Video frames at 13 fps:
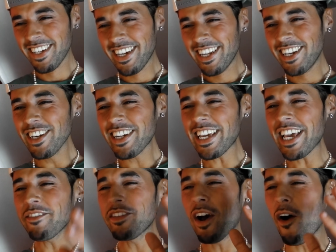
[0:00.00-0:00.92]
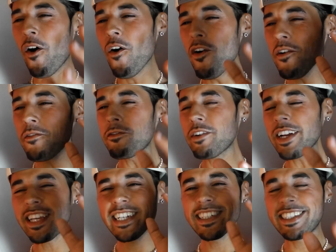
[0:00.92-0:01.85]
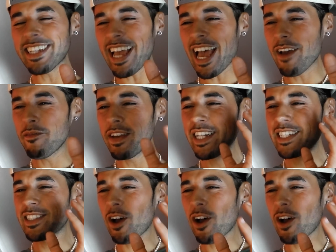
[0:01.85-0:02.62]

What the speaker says: Look at him the whole freaking time in his